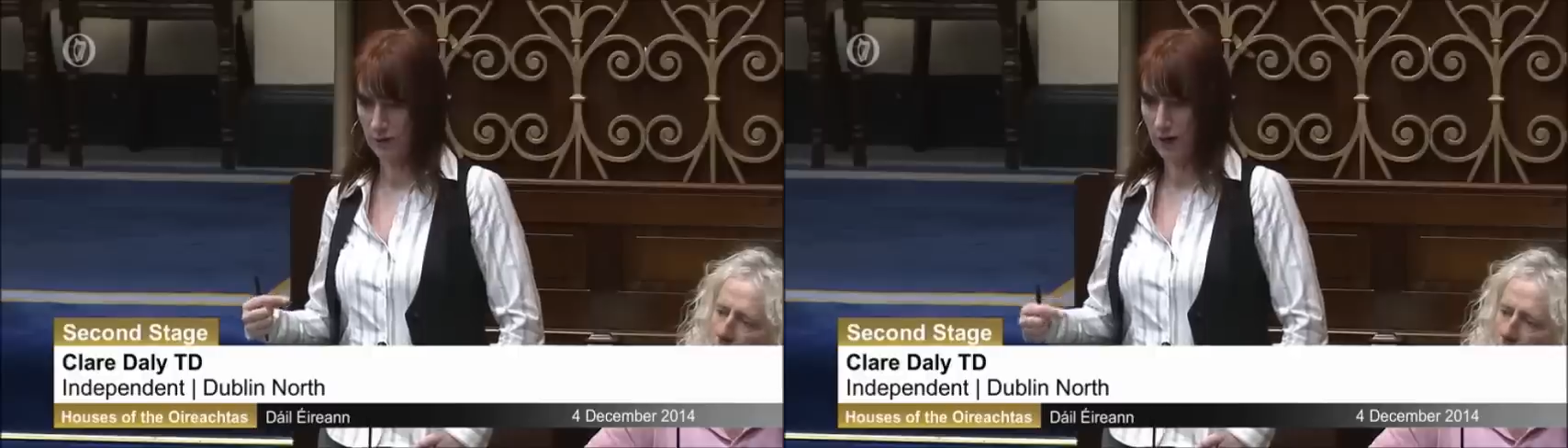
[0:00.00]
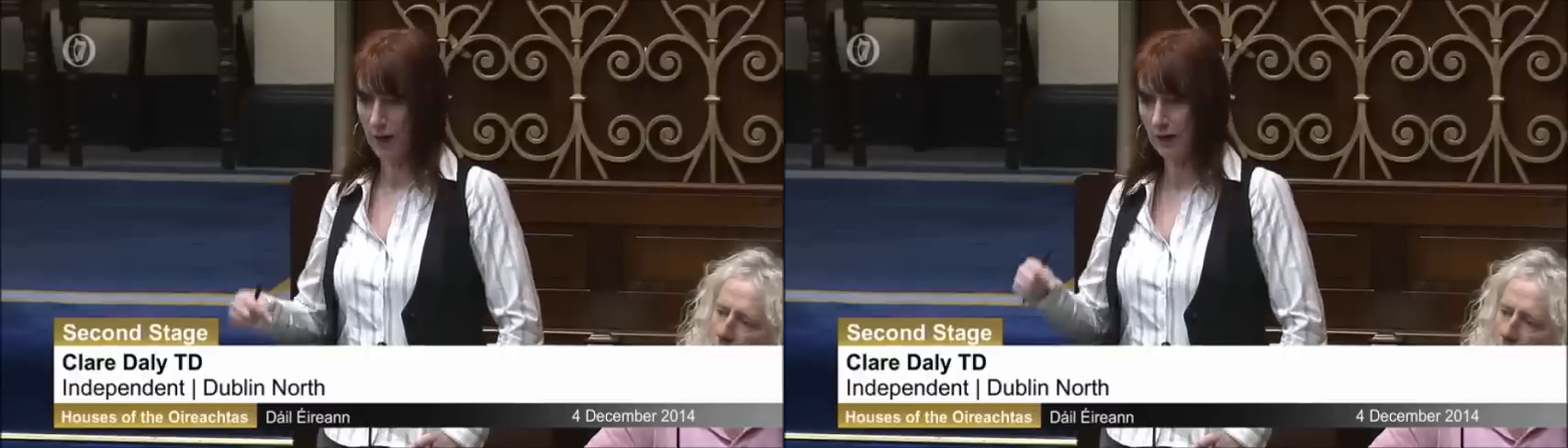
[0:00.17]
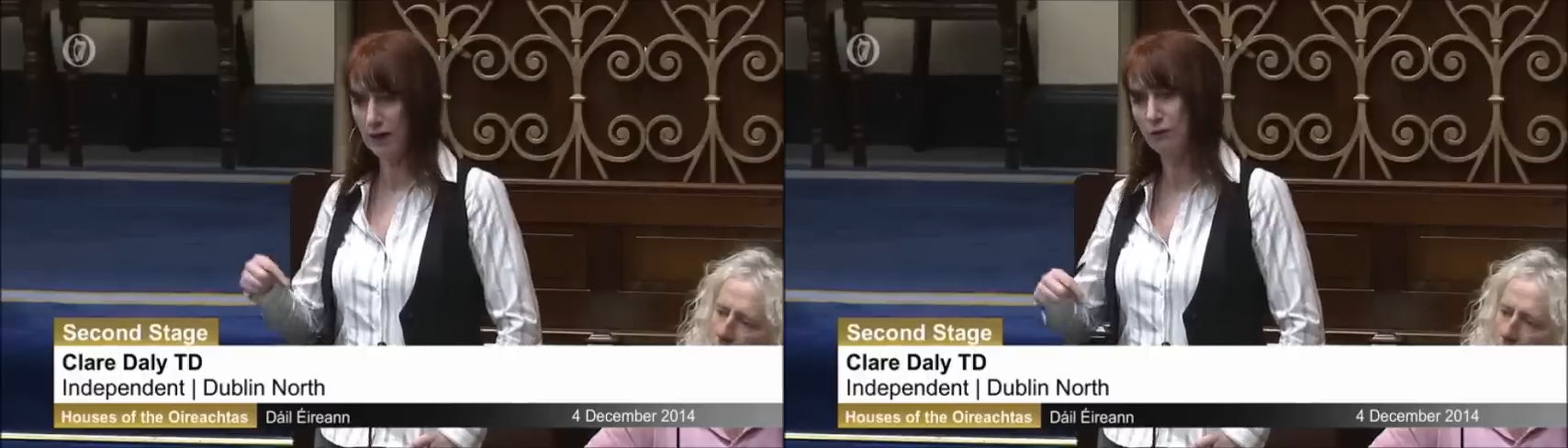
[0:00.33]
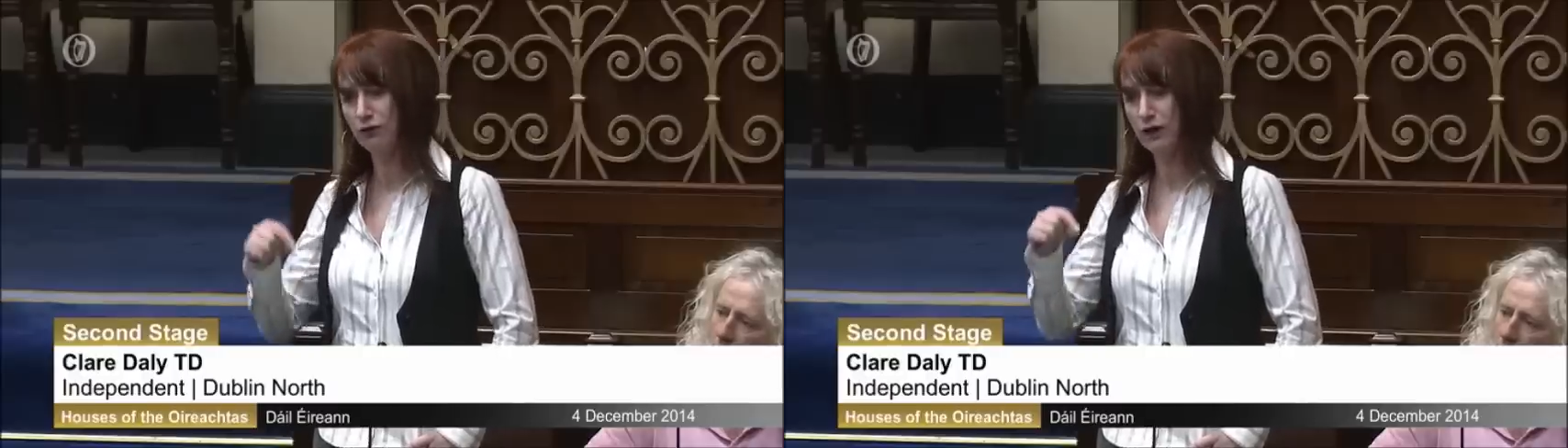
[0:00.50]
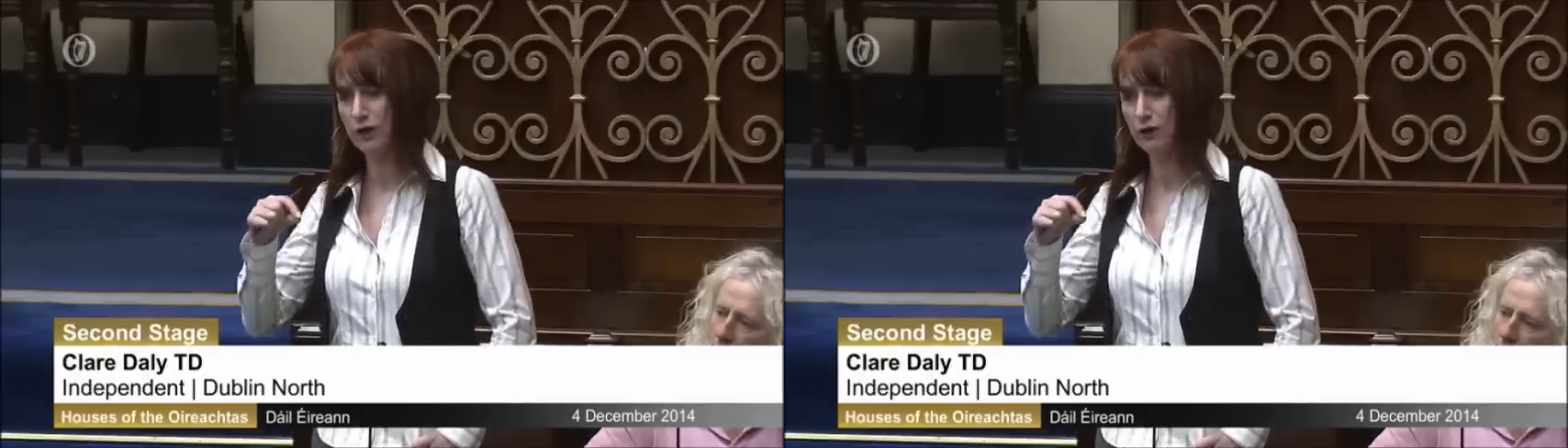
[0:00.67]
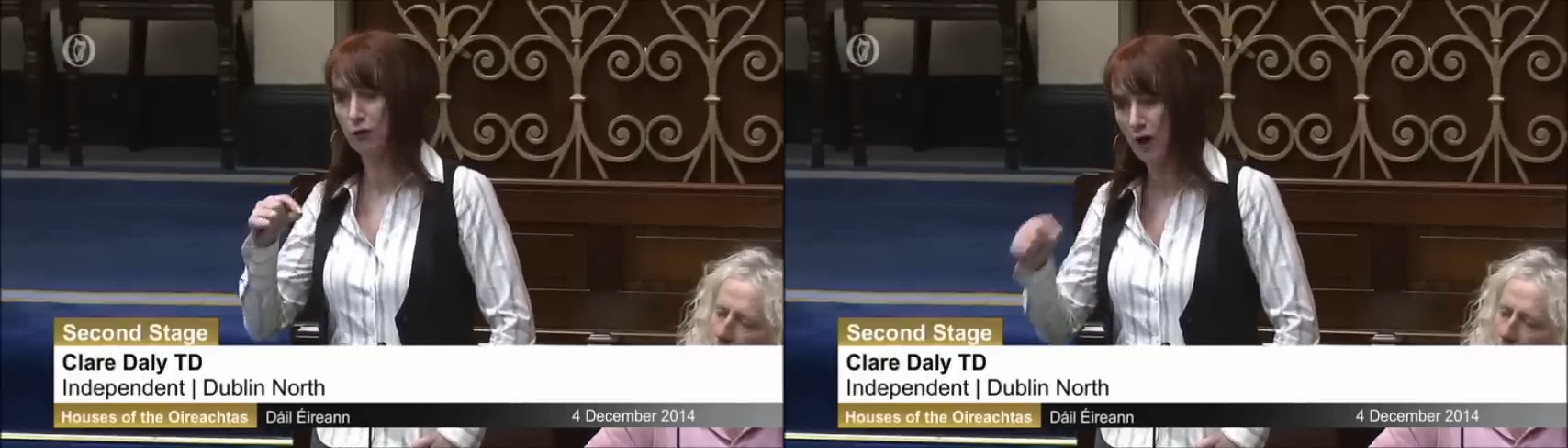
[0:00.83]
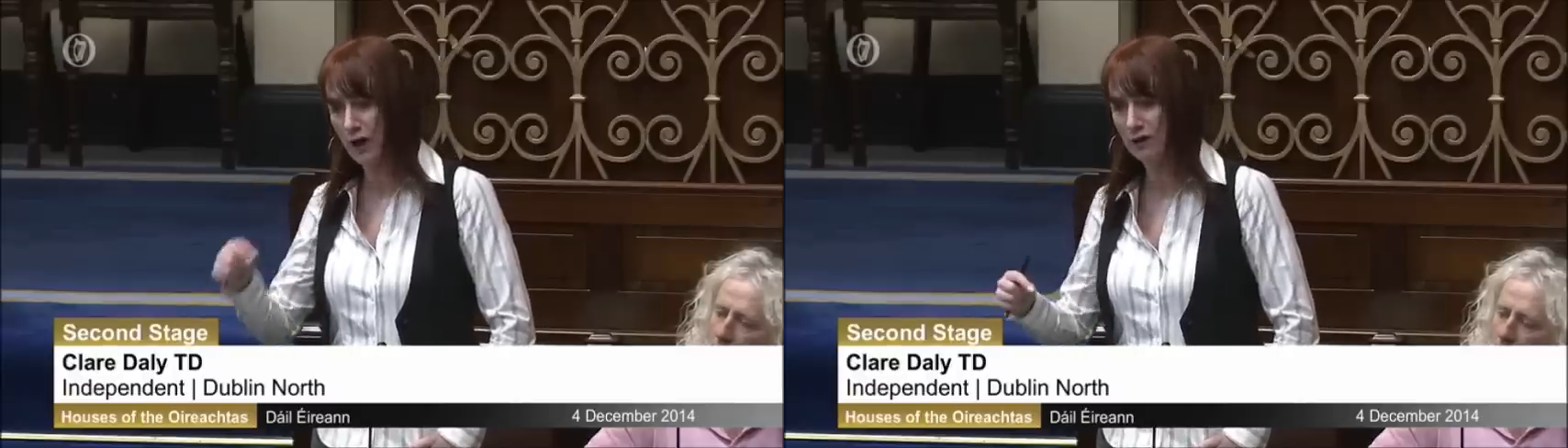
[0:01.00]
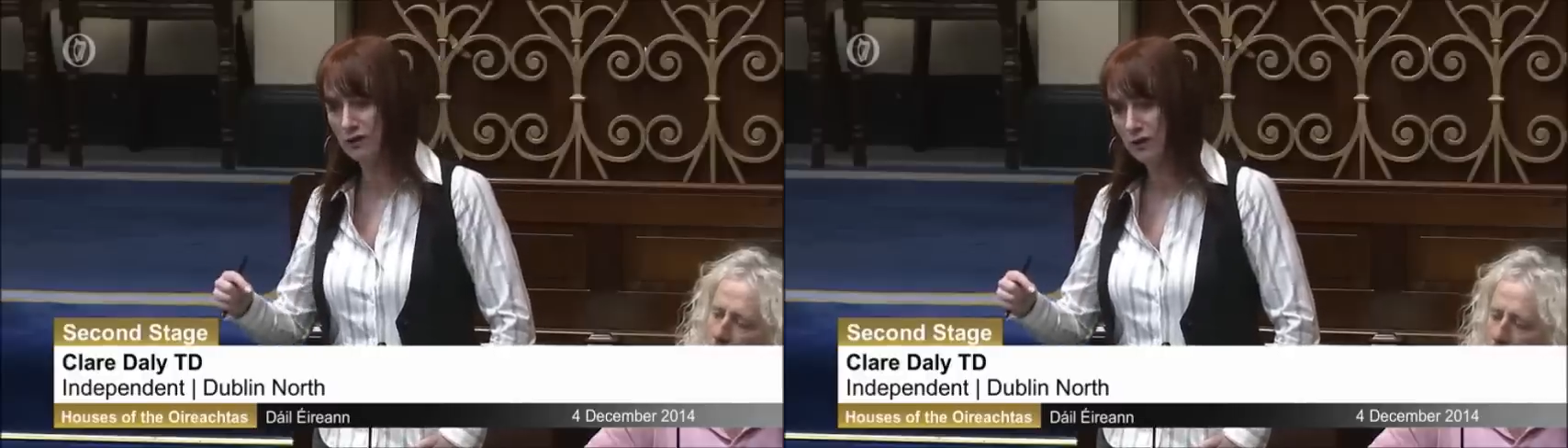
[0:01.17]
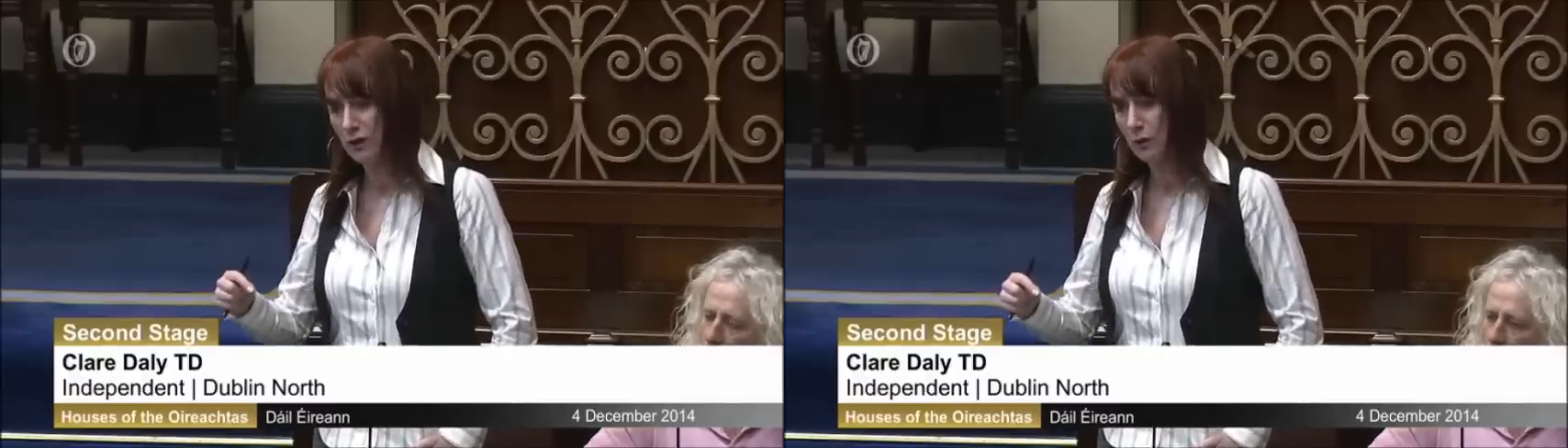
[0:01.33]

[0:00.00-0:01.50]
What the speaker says: and if you're right,